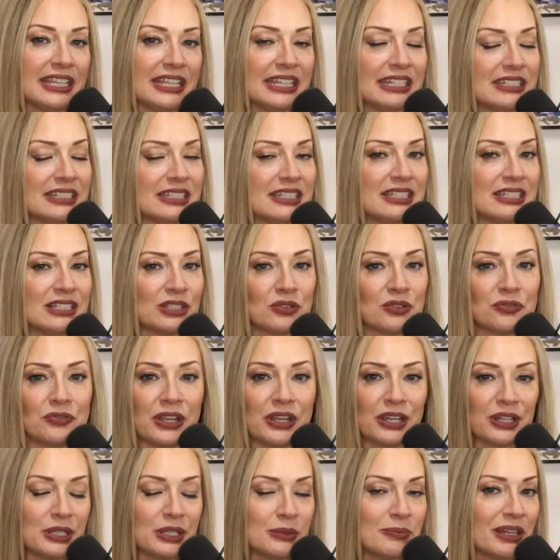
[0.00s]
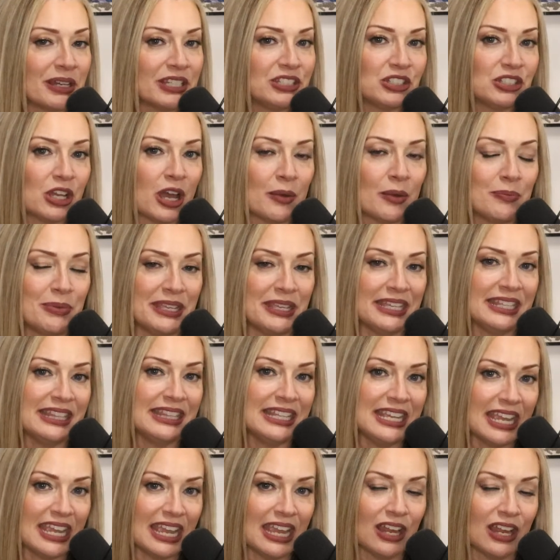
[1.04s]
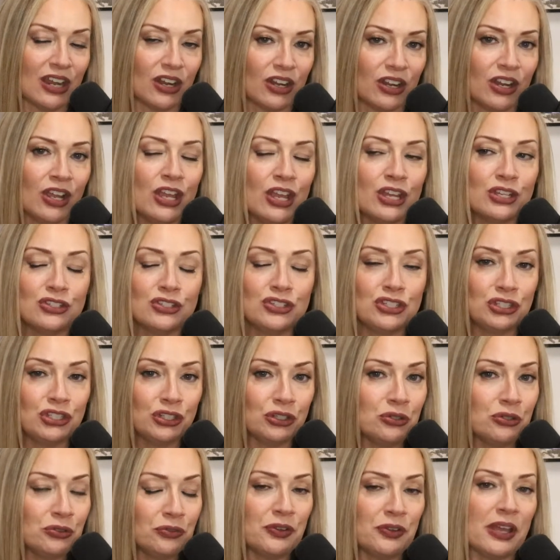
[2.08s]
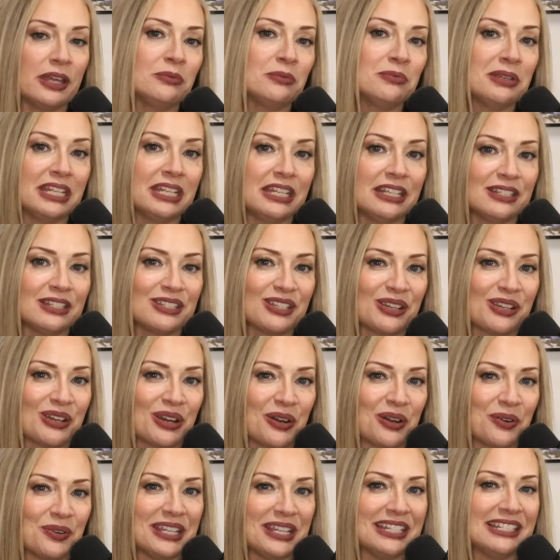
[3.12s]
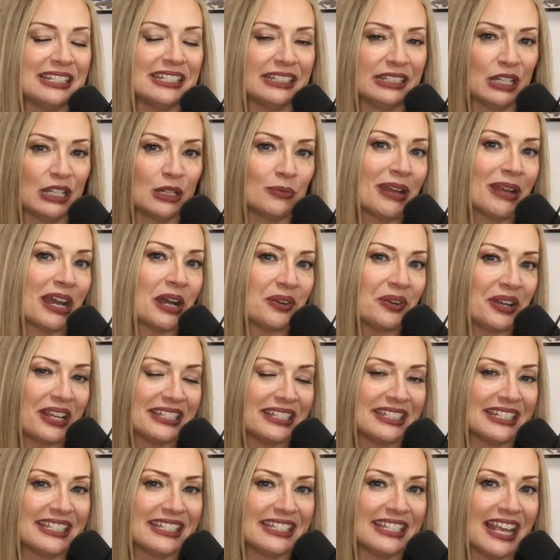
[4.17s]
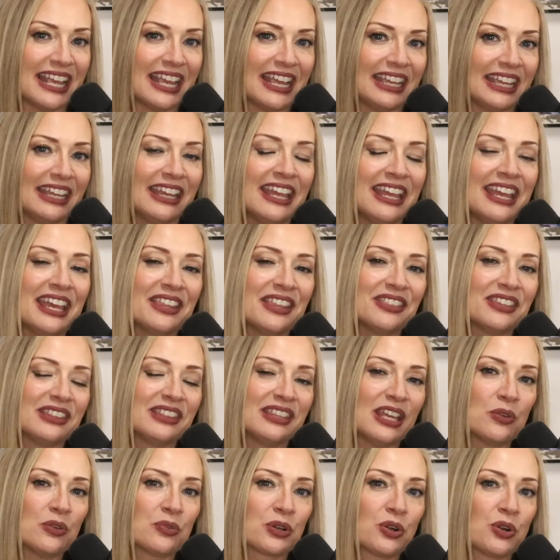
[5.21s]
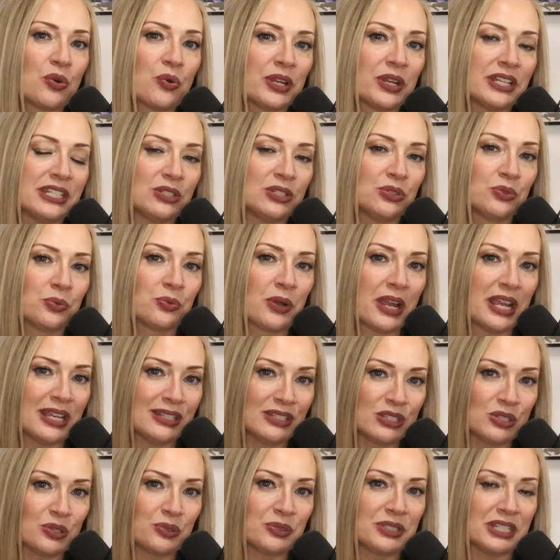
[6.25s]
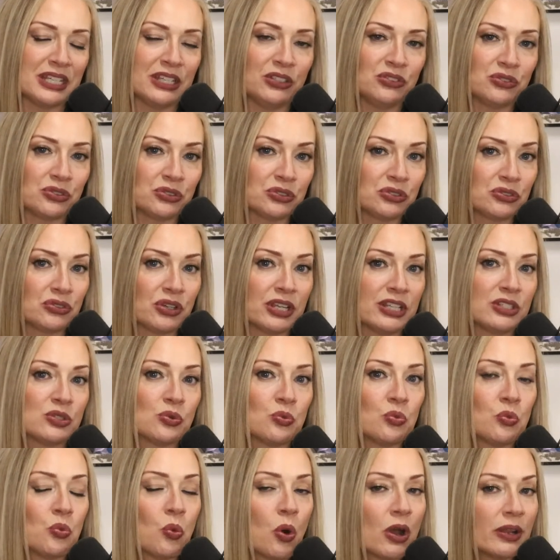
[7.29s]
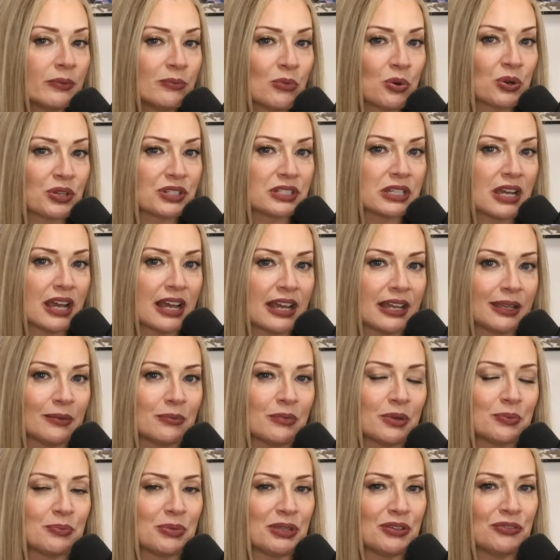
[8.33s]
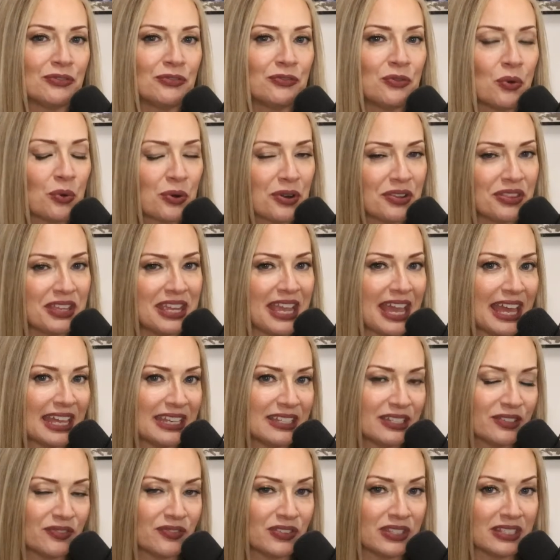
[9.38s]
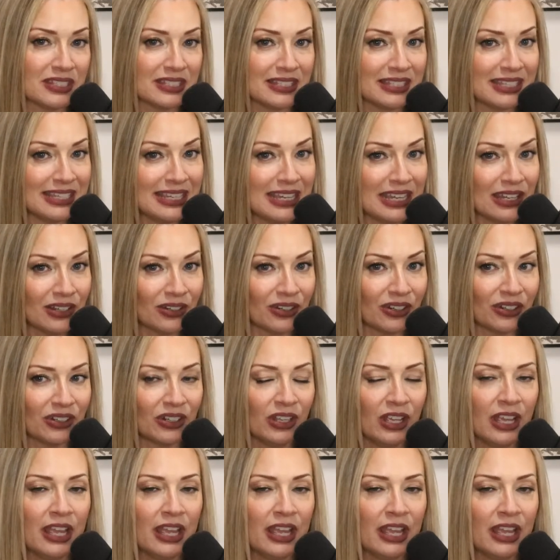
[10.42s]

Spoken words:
it is still very much up in the air. 2 Fed meetings ago, he did come out and say that they were going to raise those interest rates one more time before the end of this year.